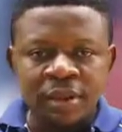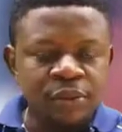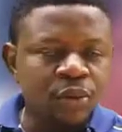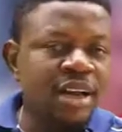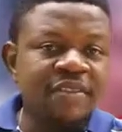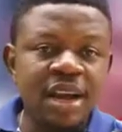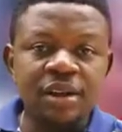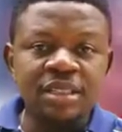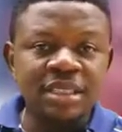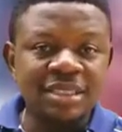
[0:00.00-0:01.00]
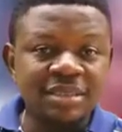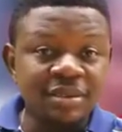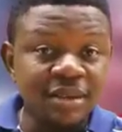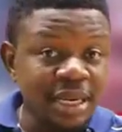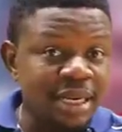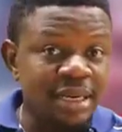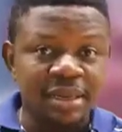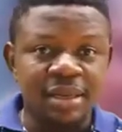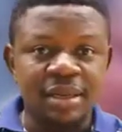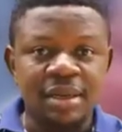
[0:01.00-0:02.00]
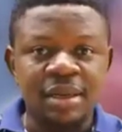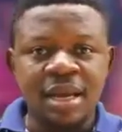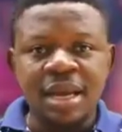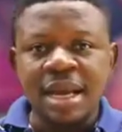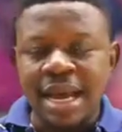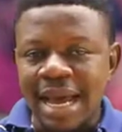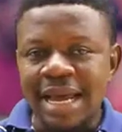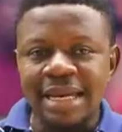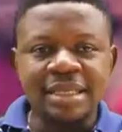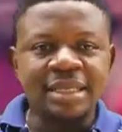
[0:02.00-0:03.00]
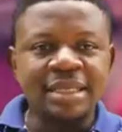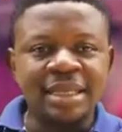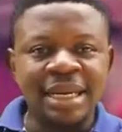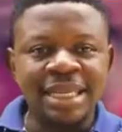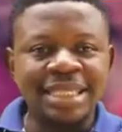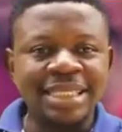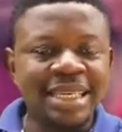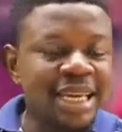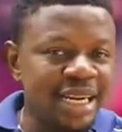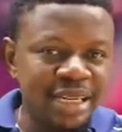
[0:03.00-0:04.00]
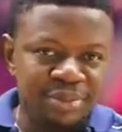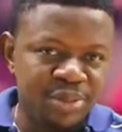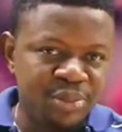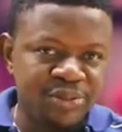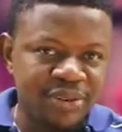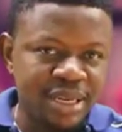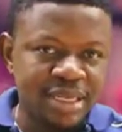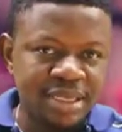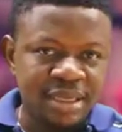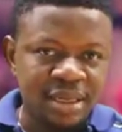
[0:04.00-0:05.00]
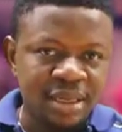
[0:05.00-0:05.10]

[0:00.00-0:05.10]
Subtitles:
Coronavirus is real and it is killing people fast.